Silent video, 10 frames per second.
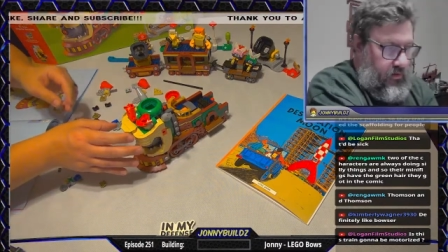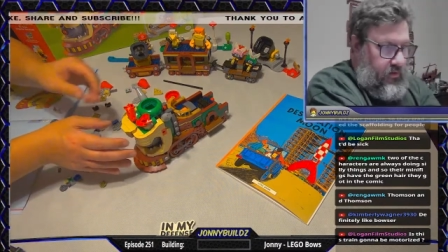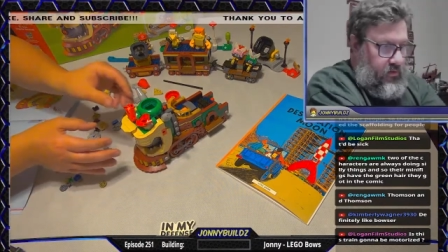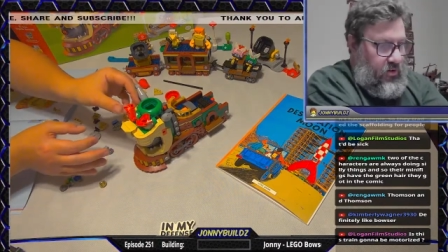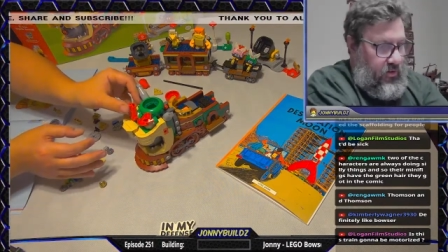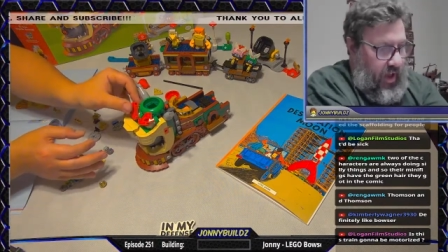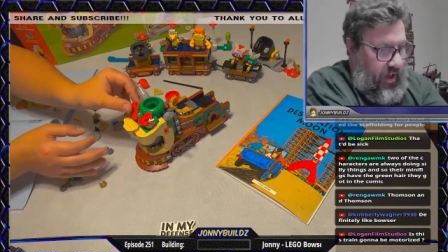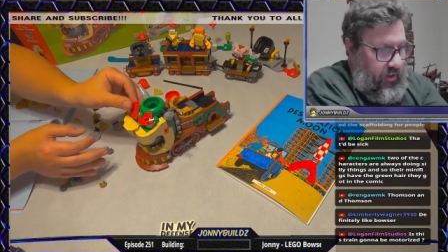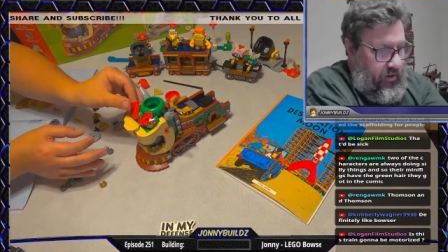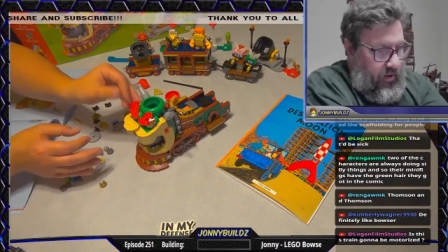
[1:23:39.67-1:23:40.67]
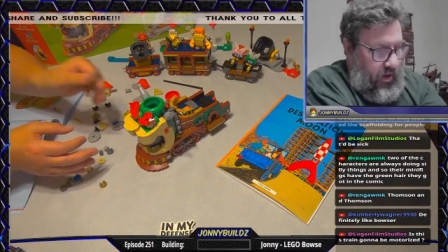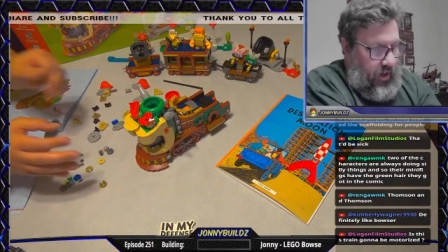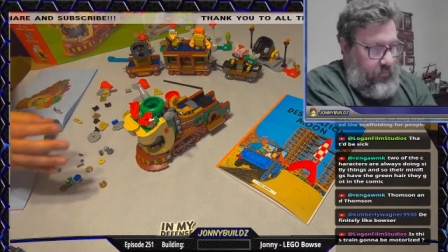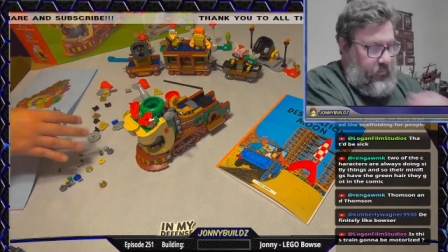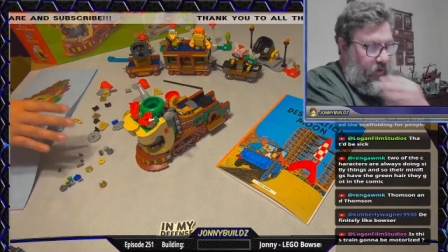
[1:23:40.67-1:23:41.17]
So yeah,
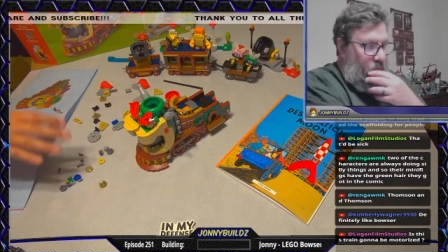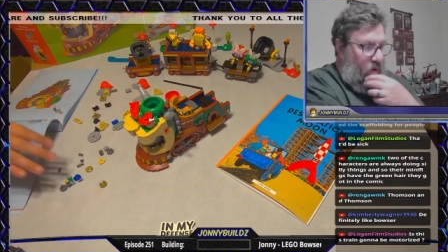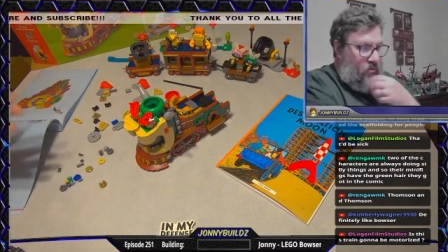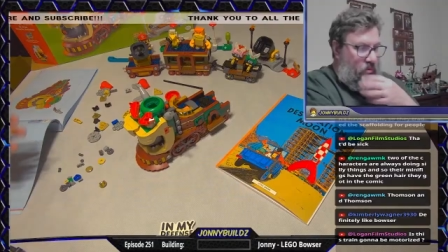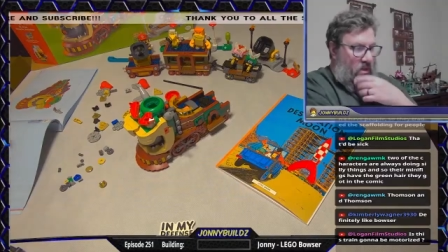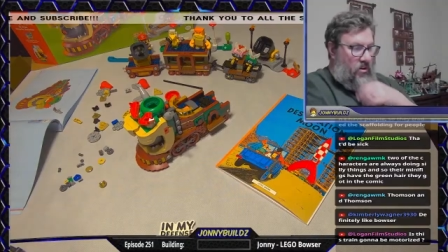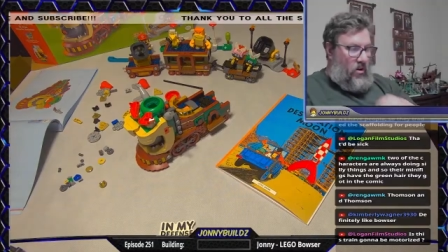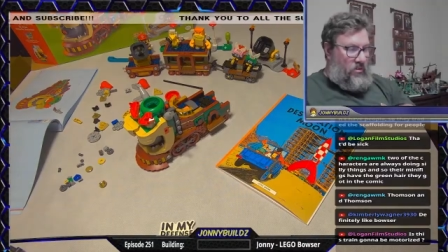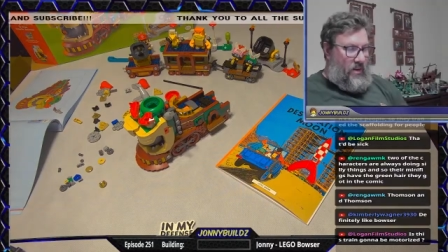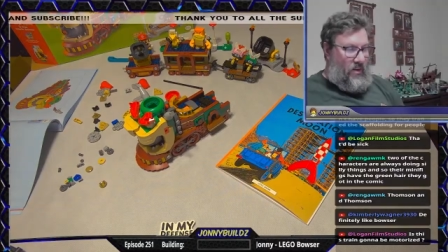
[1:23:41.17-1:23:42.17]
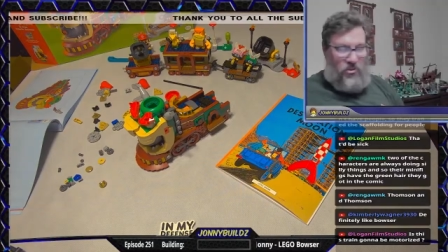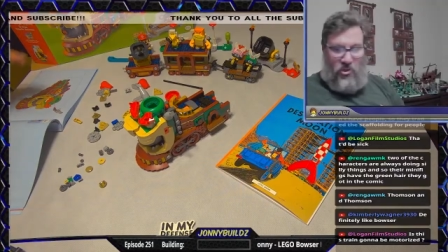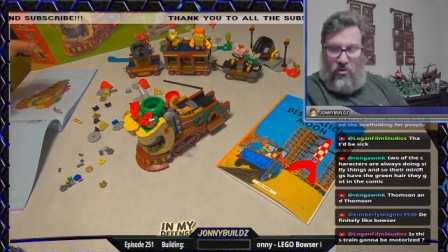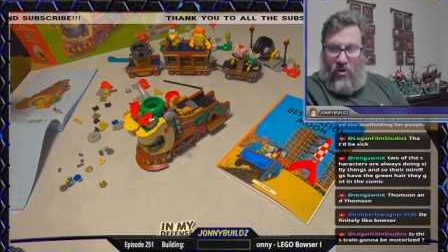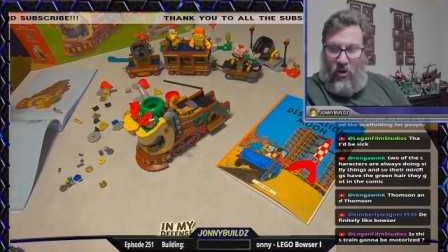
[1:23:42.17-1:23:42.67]
once we get it all done, I'll show
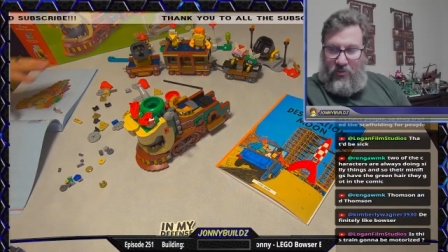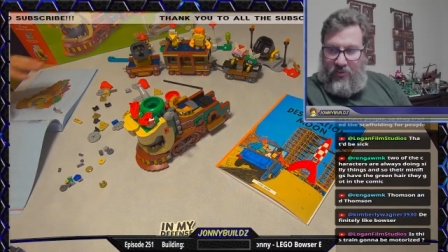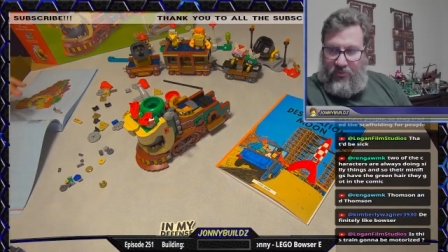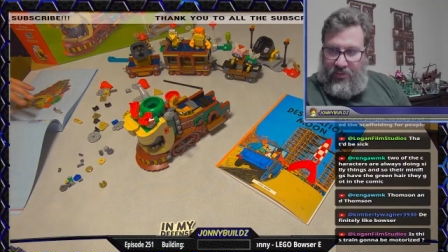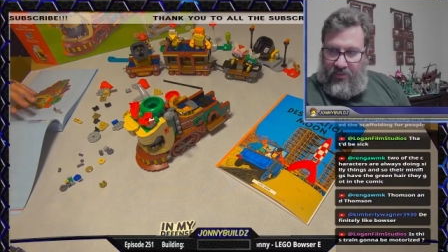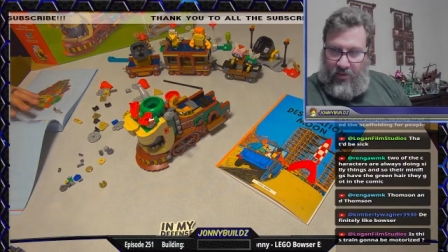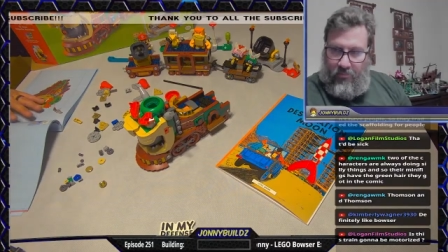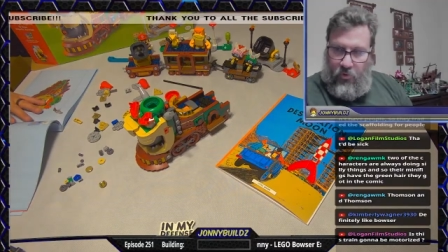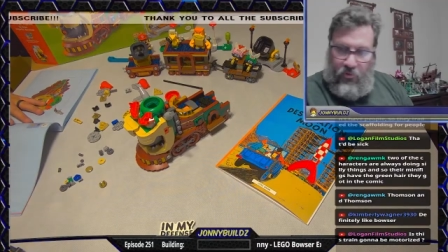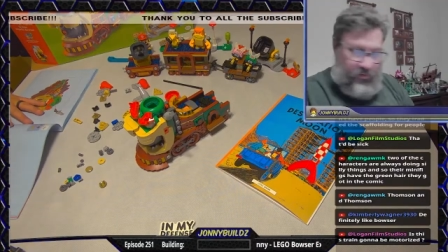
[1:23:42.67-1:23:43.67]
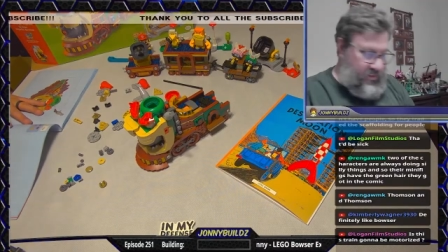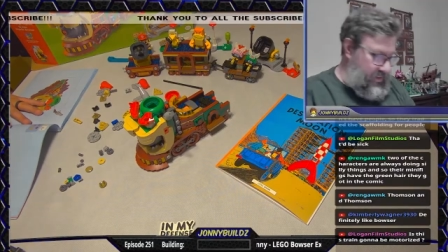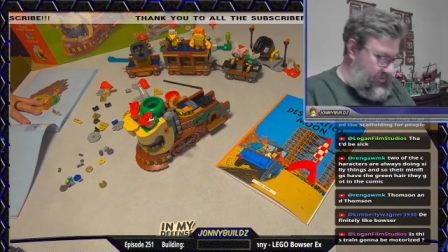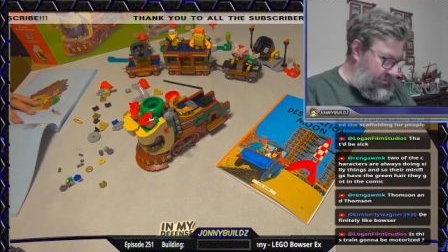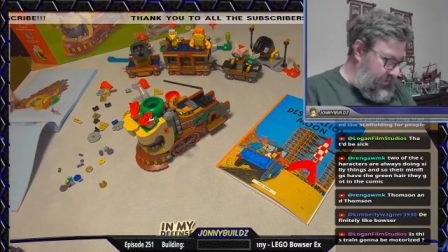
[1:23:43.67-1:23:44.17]
you all the different things that move and
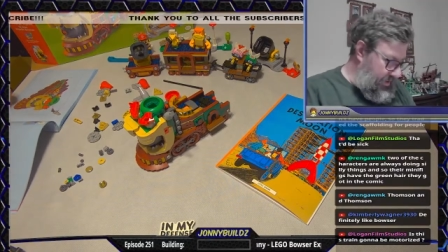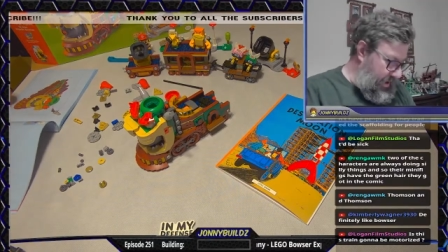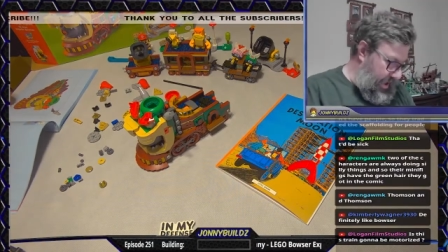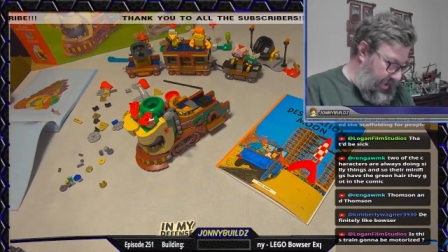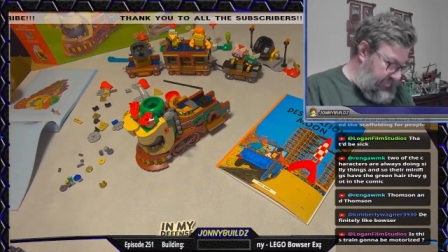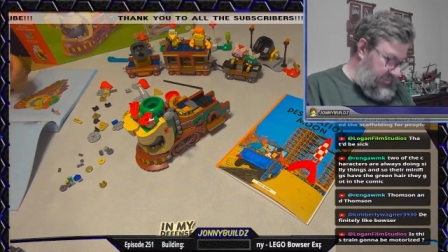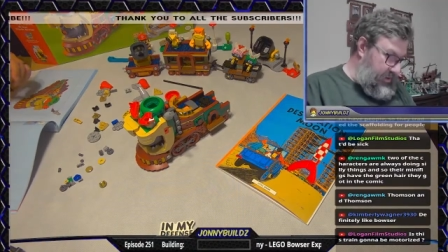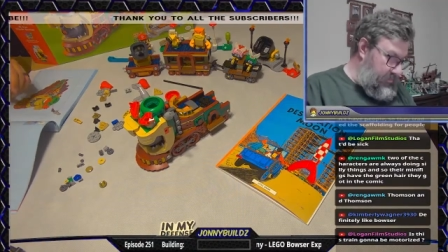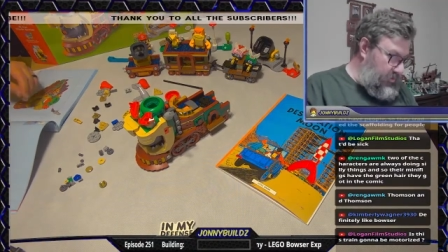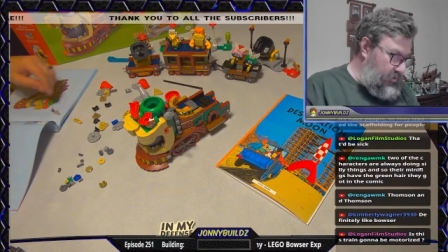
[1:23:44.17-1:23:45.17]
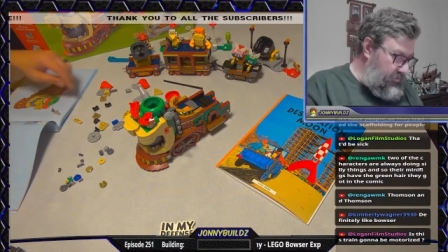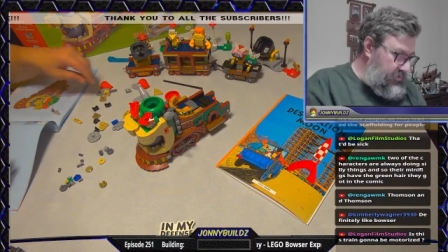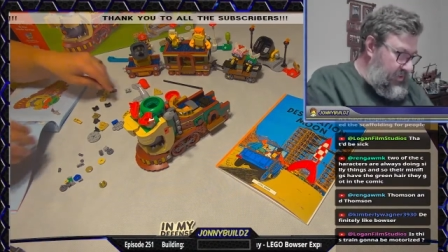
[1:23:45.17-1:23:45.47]
stuff like that as it moves.